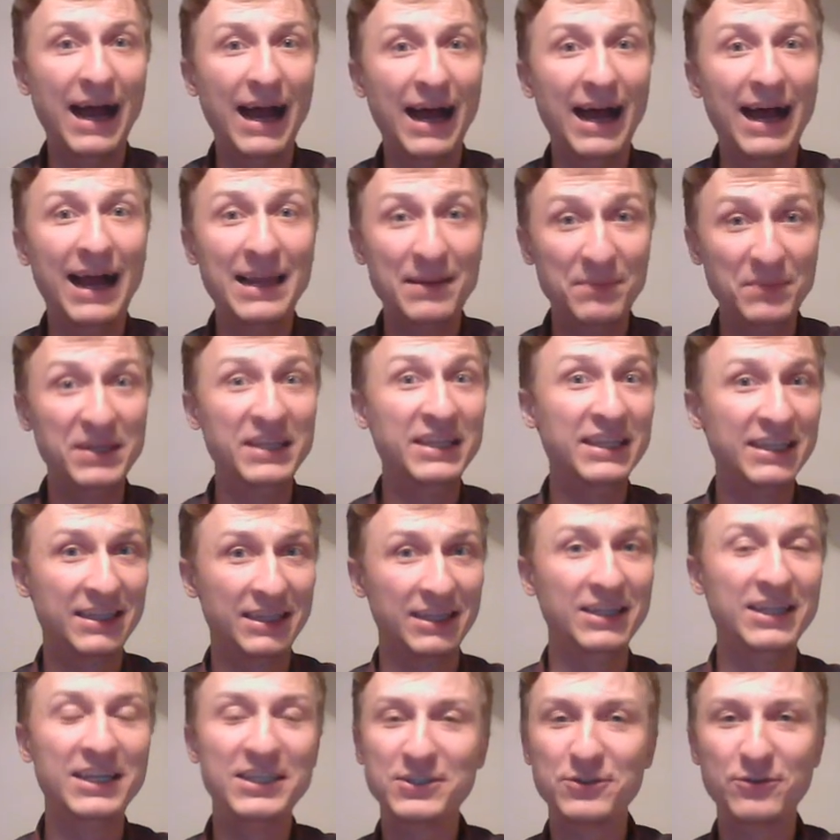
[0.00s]
I mean it
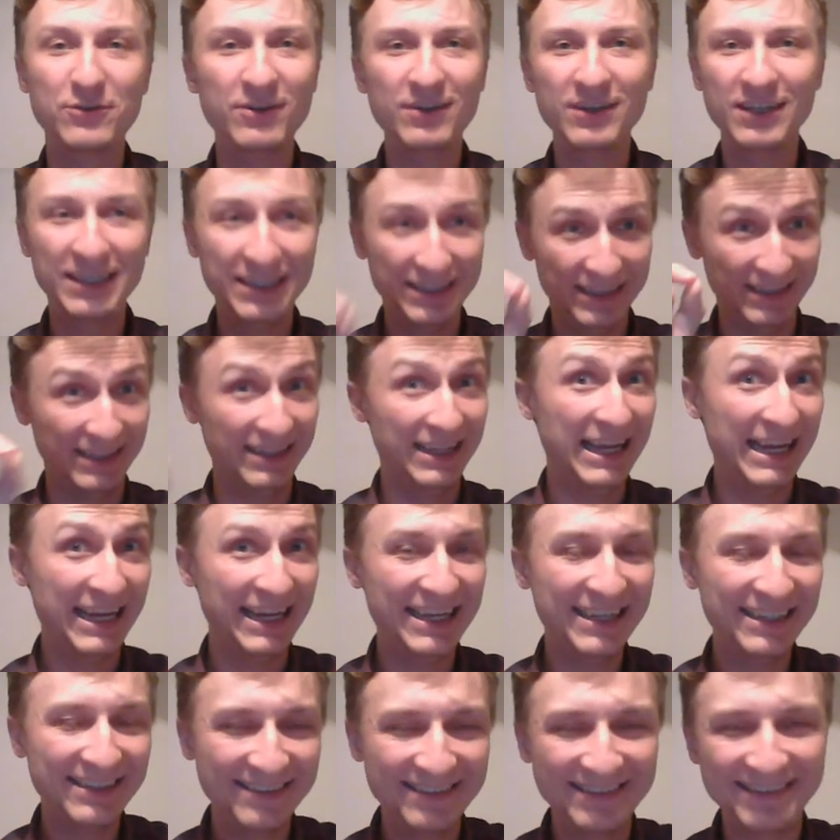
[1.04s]
literally,
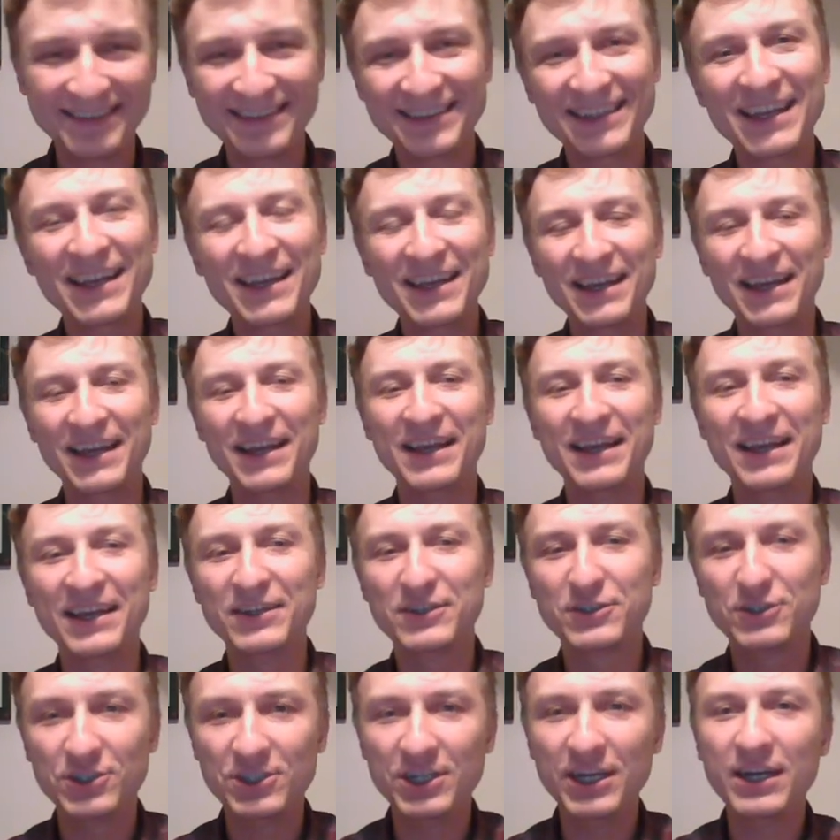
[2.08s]
like
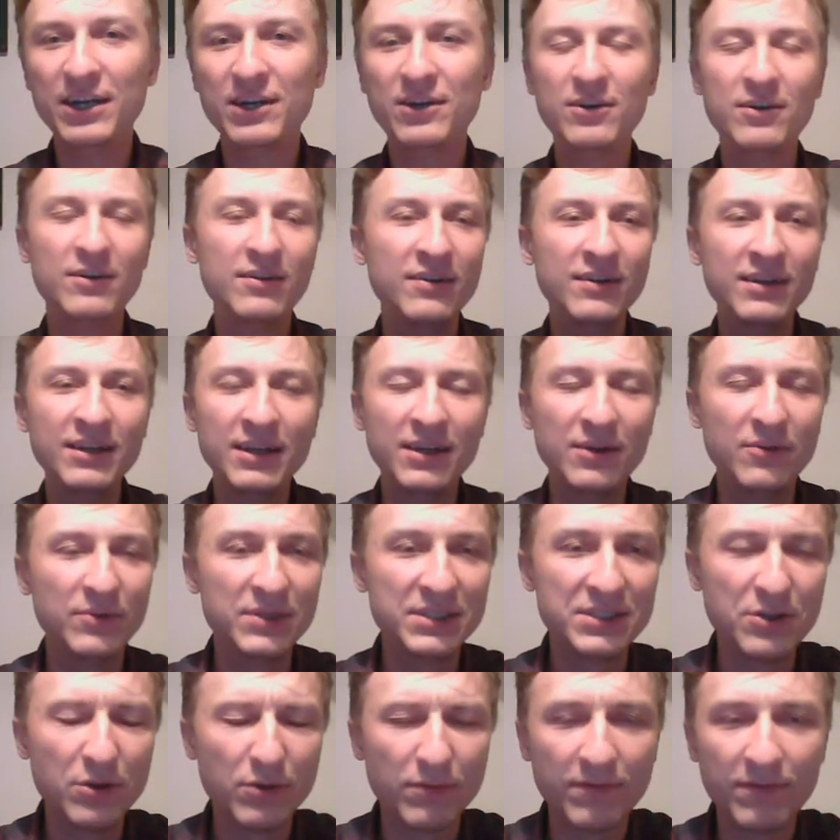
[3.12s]
it. Share
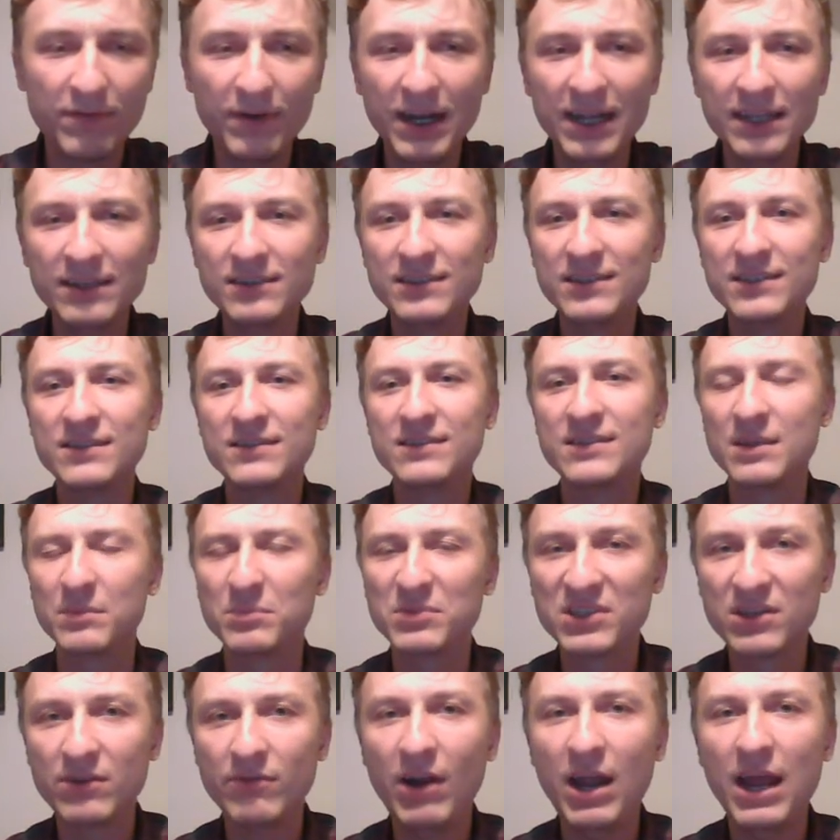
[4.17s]
with your friends,
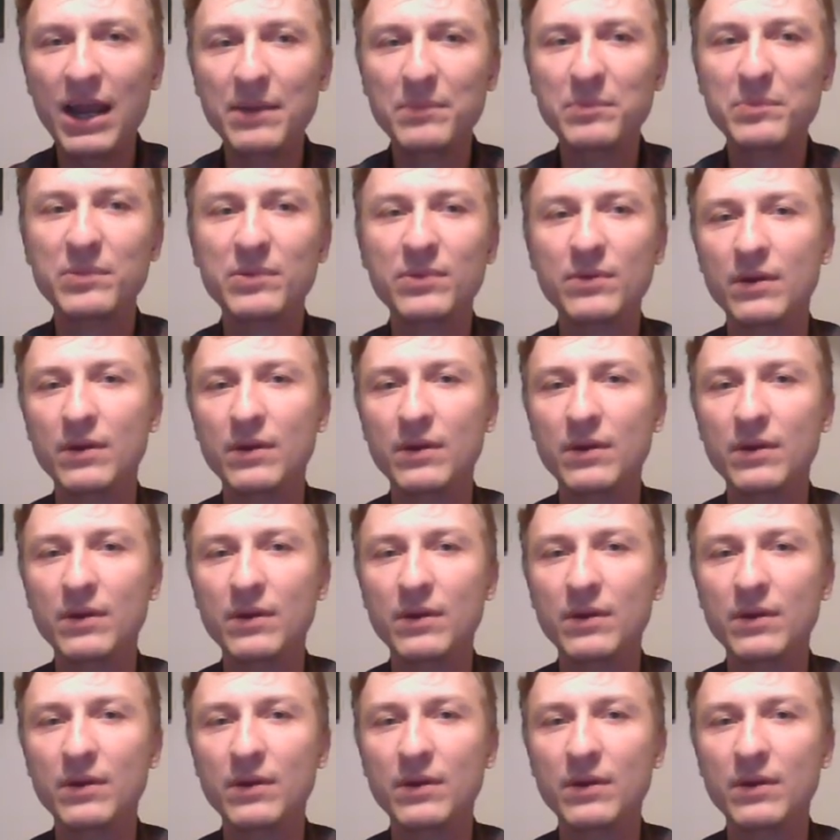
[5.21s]
subscribe.